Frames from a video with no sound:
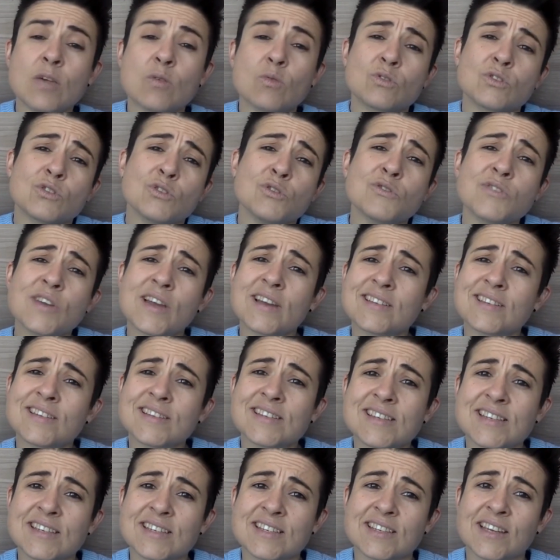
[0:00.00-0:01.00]
It was
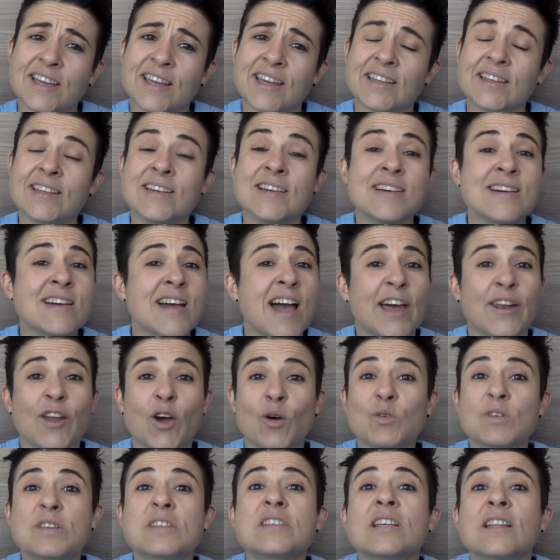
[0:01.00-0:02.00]
2016
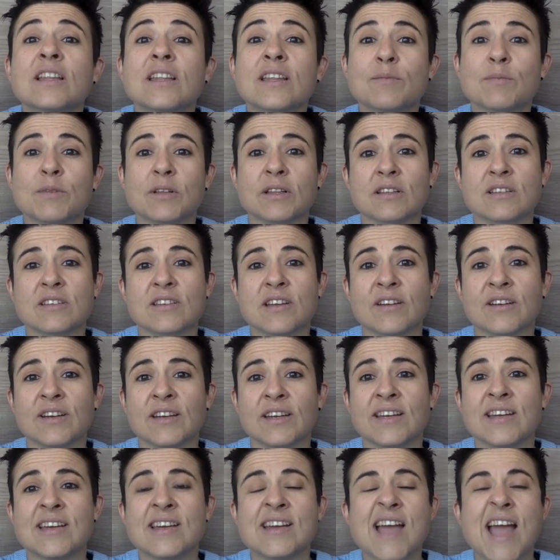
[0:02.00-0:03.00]
and I was still in the
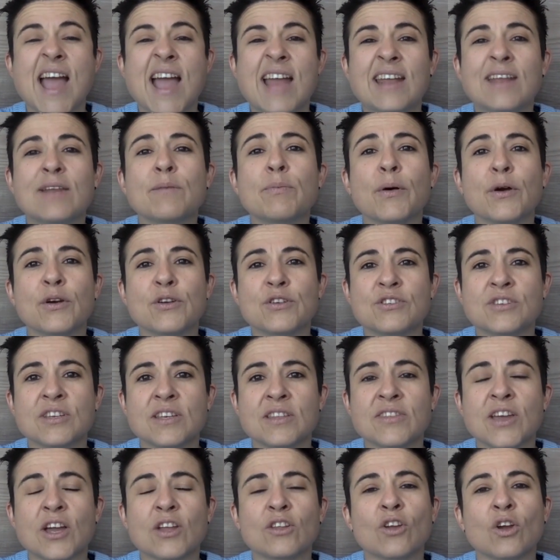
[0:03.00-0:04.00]
military and in a
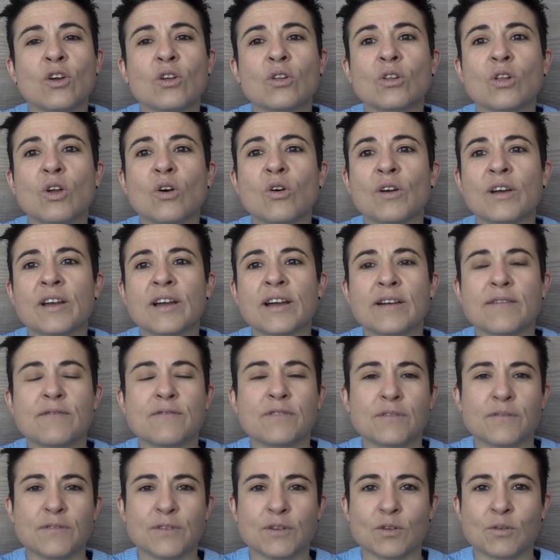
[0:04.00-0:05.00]
posting that no longer
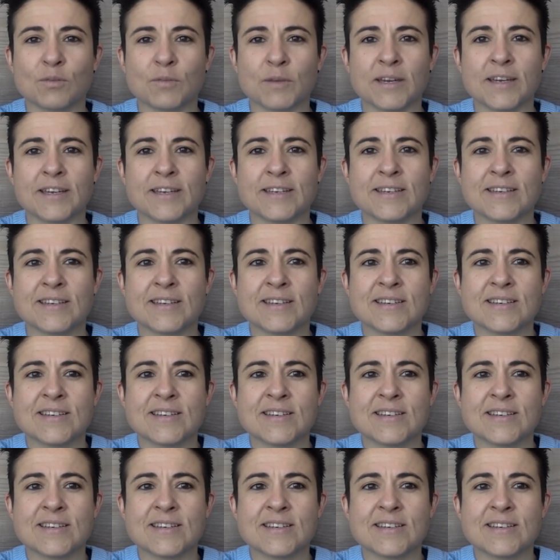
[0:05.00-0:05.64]
fulfilled me.